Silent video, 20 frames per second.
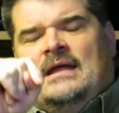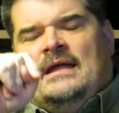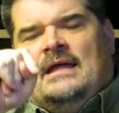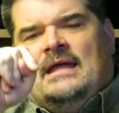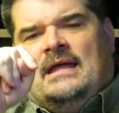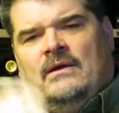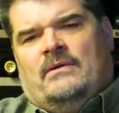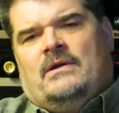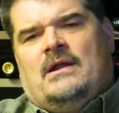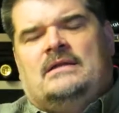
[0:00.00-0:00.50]

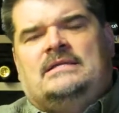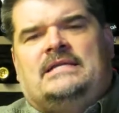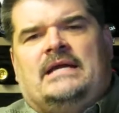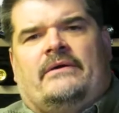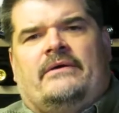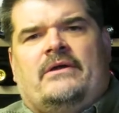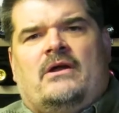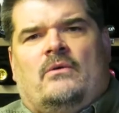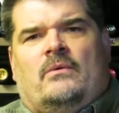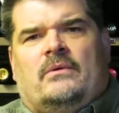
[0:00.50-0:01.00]
Here in
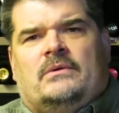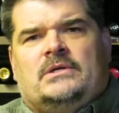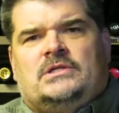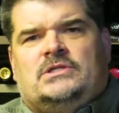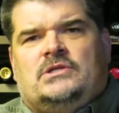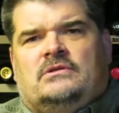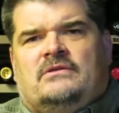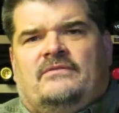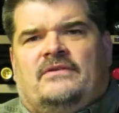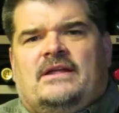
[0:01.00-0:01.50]
Ontario, where we
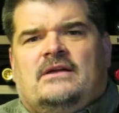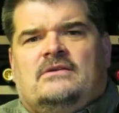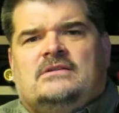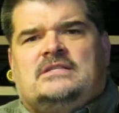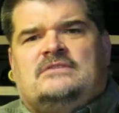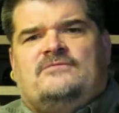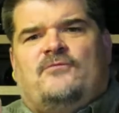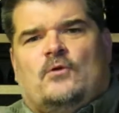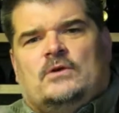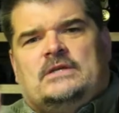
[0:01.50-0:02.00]
shoot the videos,
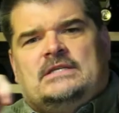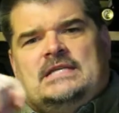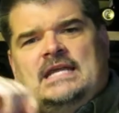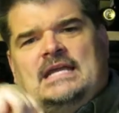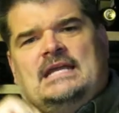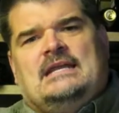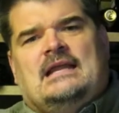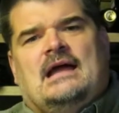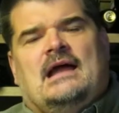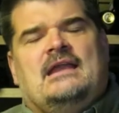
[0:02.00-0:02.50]
it's
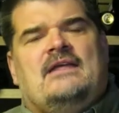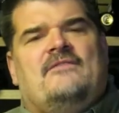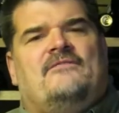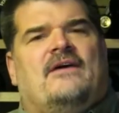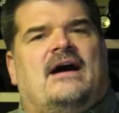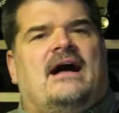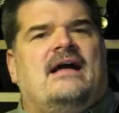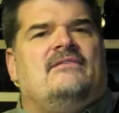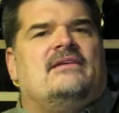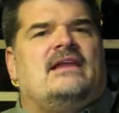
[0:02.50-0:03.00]

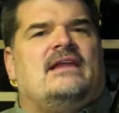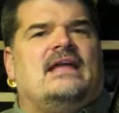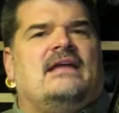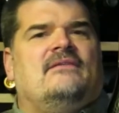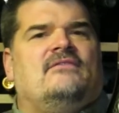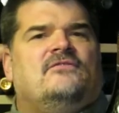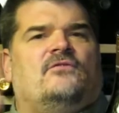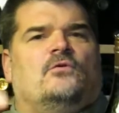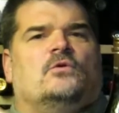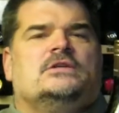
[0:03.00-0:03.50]
$14.95, and I
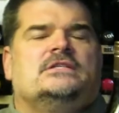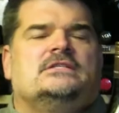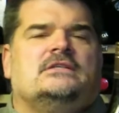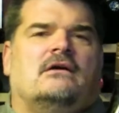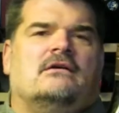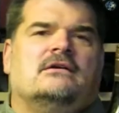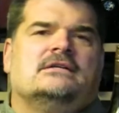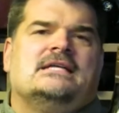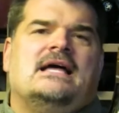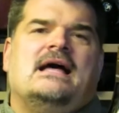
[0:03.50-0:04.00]
give it 4
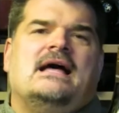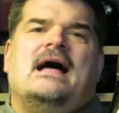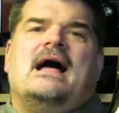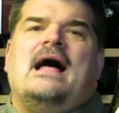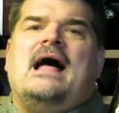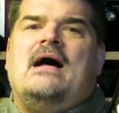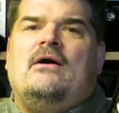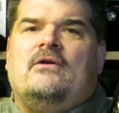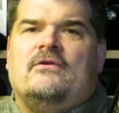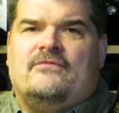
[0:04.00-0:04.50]
stars
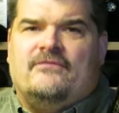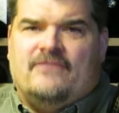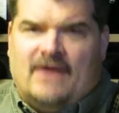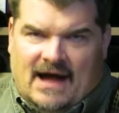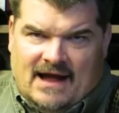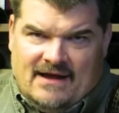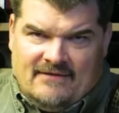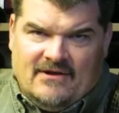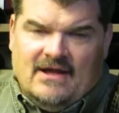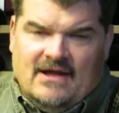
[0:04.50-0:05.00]
out of
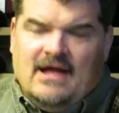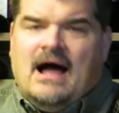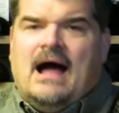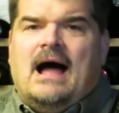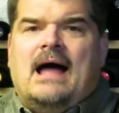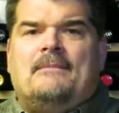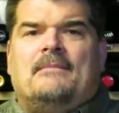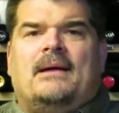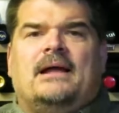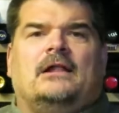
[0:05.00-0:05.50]
5.
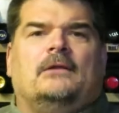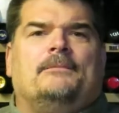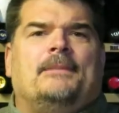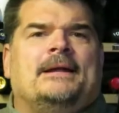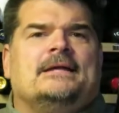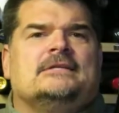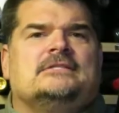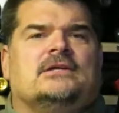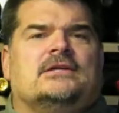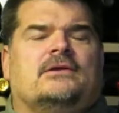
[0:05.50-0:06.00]
I'm Michael
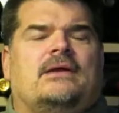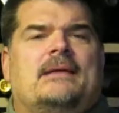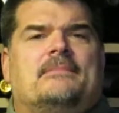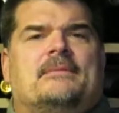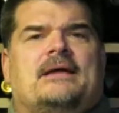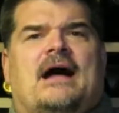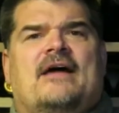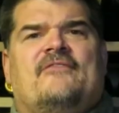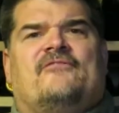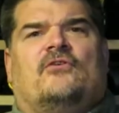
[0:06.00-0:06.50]
Pinkus, the
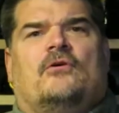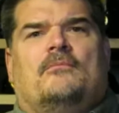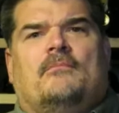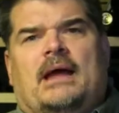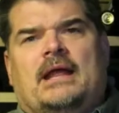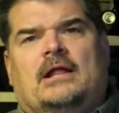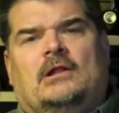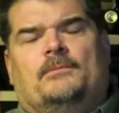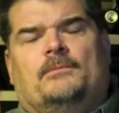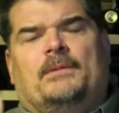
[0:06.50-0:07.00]
Grape Guy, for
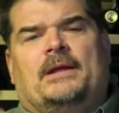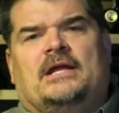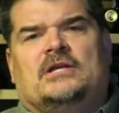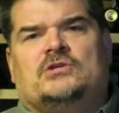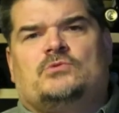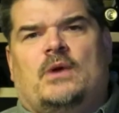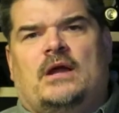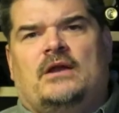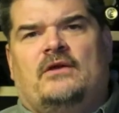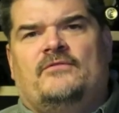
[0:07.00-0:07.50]

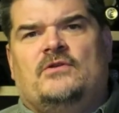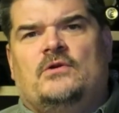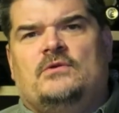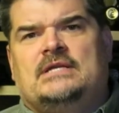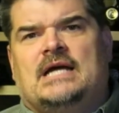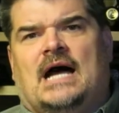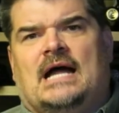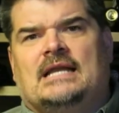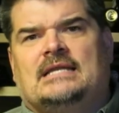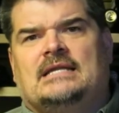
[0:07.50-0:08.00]

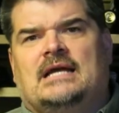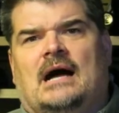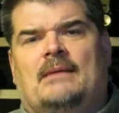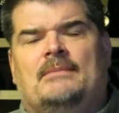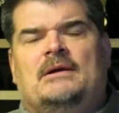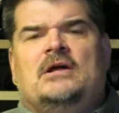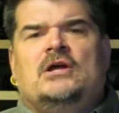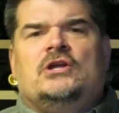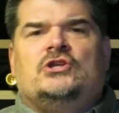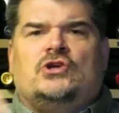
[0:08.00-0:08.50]

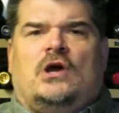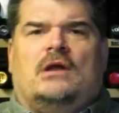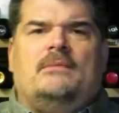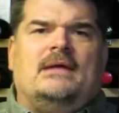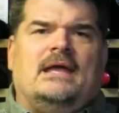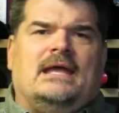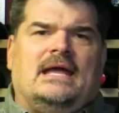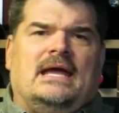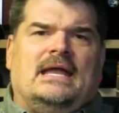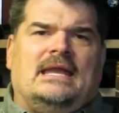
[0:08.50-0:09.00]
MichaelPinkusWineReview.com. Join
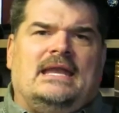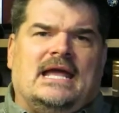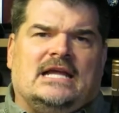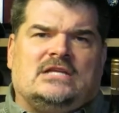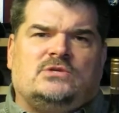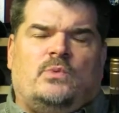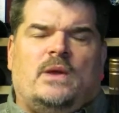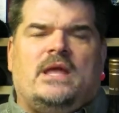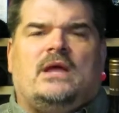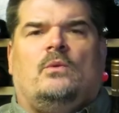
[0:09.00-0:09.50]
me again
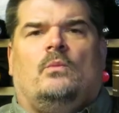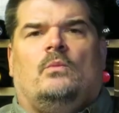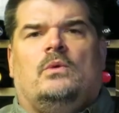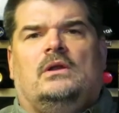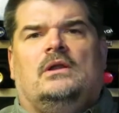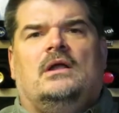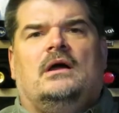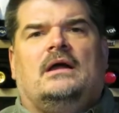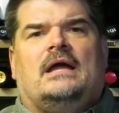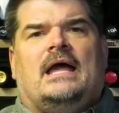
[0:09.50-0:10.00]
next week, and
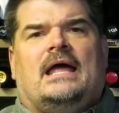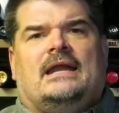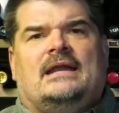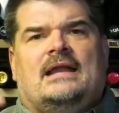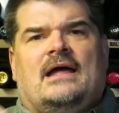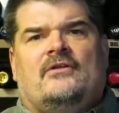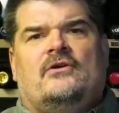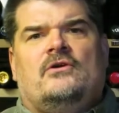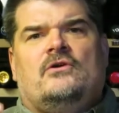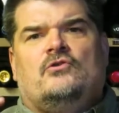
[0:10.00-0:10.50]
we'll look at
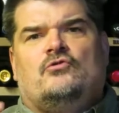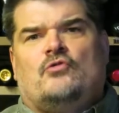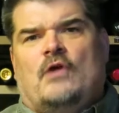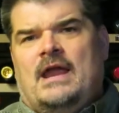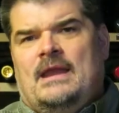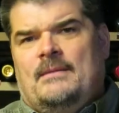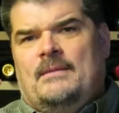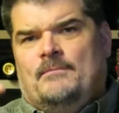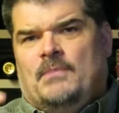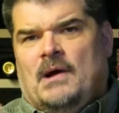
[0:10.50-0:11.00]
another
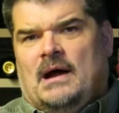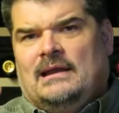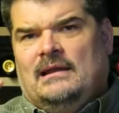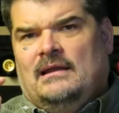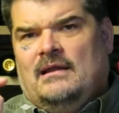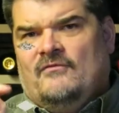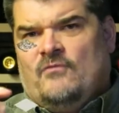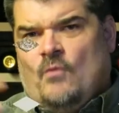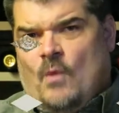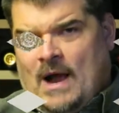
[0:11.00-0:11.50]
great
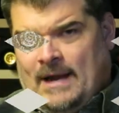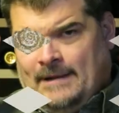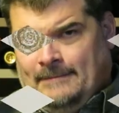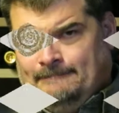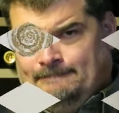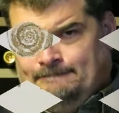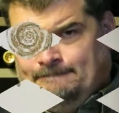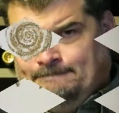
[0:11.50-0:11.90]
bottle of wine.